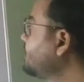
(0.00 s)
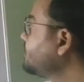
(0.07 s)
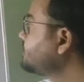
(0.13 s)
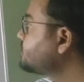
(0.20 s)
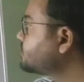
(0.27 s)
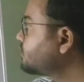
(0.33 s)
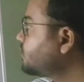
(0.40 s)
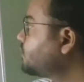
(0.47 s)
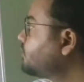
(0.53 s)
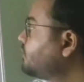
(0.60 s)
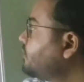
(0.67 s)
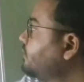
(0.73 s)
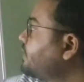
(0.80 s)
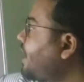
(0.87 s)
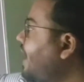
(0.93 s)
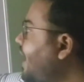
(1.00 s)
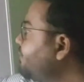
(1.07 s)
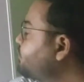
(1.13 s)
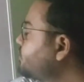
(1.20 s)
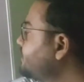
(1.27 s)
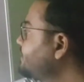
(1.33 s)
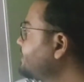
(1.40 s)
So high
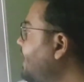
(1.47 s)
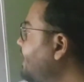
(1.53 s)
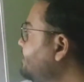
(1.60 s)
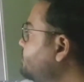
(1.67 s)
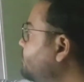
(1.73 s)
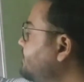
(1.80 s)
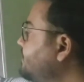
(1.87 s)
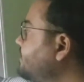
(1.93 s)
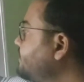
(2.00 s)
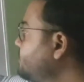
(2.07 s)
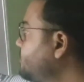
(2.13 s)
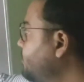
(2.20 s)
protein diet will decrease your